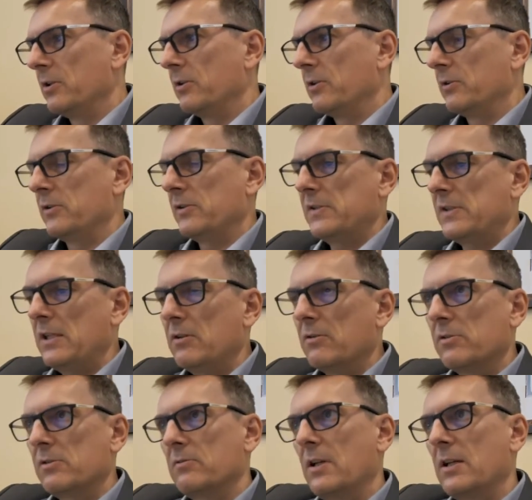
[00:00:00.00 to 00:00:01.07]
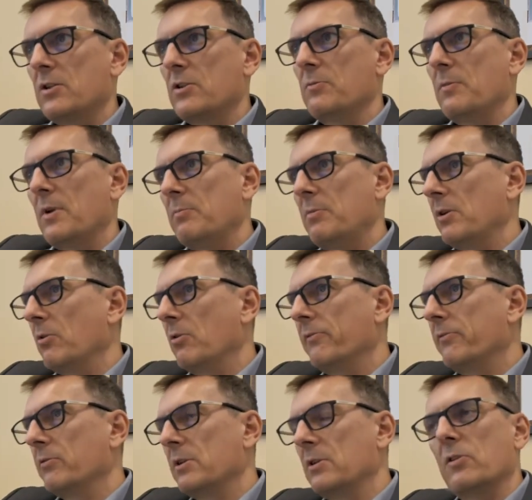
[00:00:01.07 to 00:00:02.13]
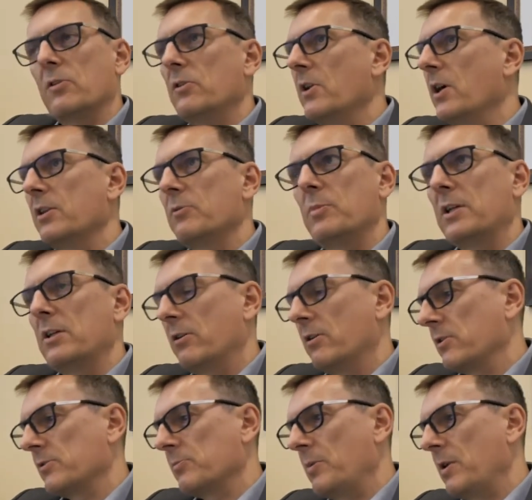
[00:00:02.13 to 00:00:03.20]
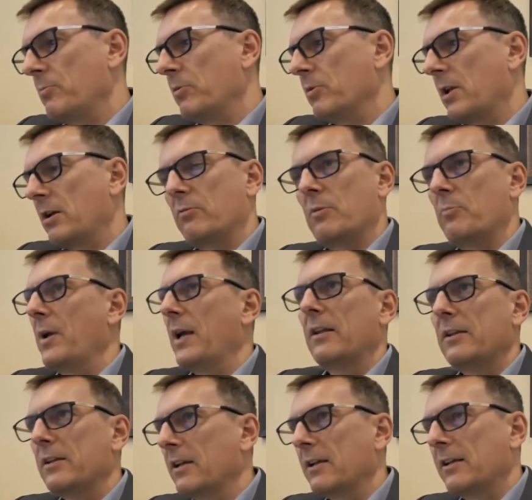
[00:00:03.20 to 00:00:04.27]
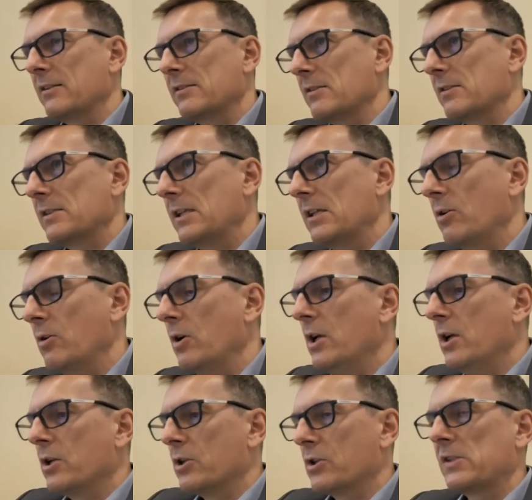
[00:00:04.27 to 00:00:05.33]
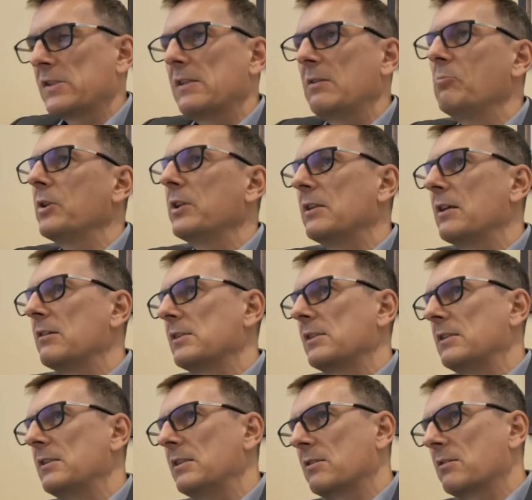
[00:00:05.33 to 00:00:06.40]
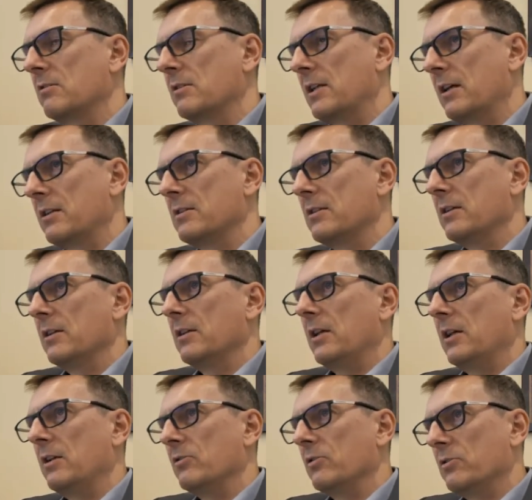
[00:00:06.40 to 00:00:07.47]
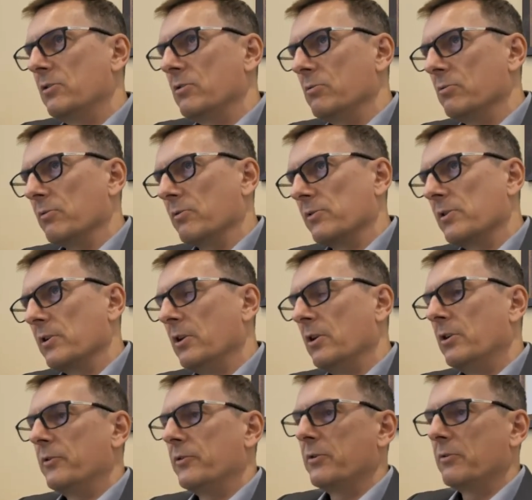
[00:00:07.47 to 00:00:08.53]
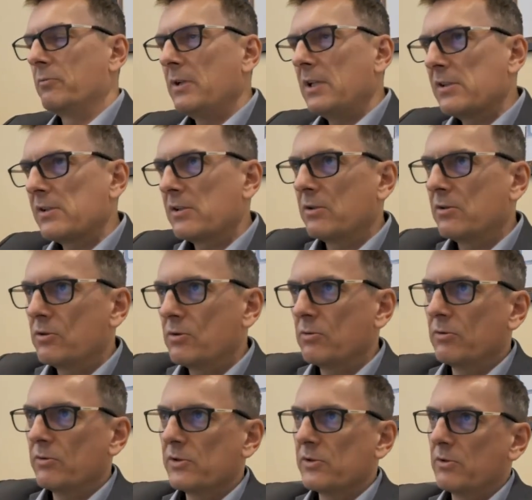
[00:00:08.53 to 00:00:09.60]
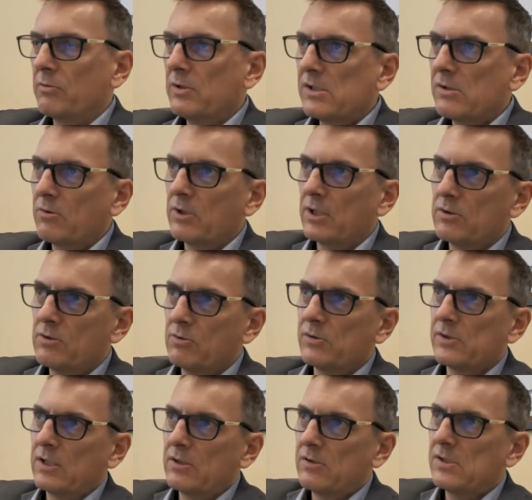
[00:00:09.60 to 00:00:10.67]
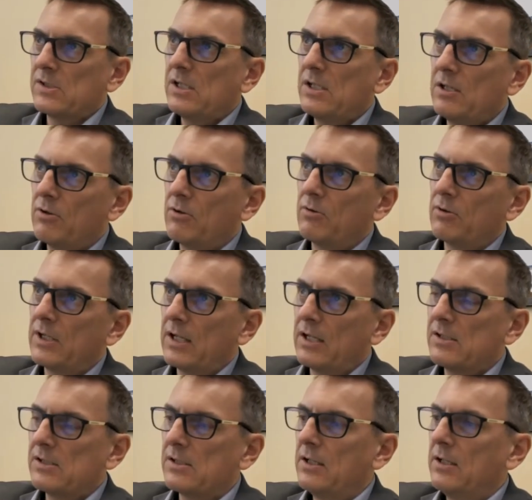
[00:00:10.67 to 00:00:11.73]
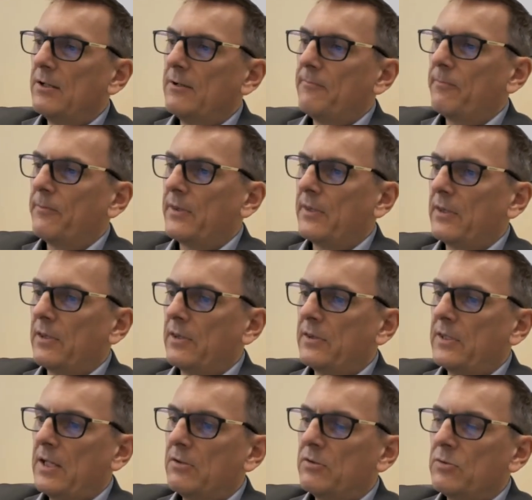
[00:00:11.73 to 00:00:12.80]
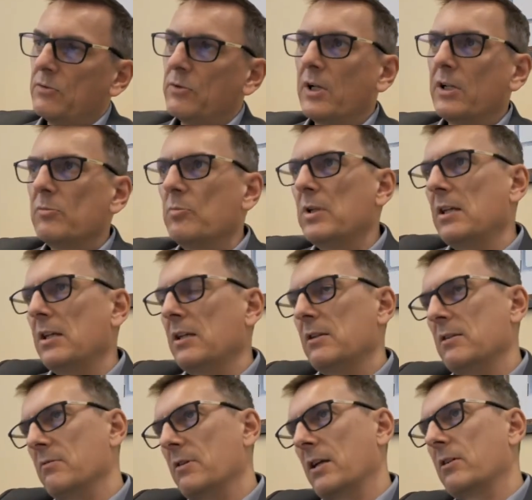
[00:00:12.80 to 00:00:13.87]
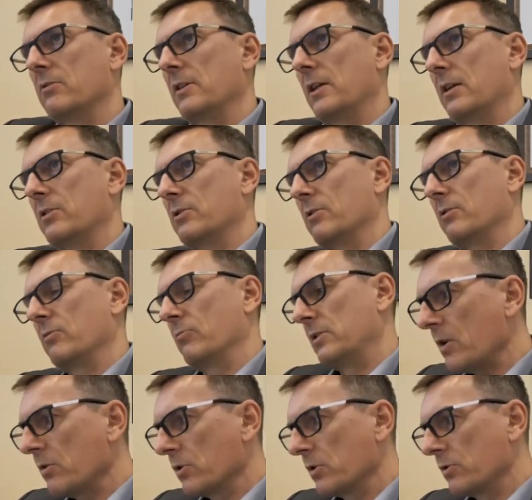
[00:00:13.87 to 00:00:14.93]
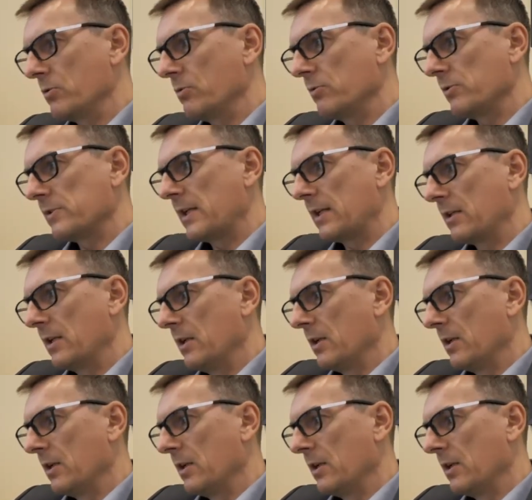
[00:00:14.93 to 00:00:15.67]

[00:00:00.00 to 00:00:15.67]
the CEO strategy may be overridden, not because people are rebelling against the CEO, just simply there is a disconnect in the tools. The risk tools, the risk scoring tools that the CEO gets tend to not be in direct connection with the tools that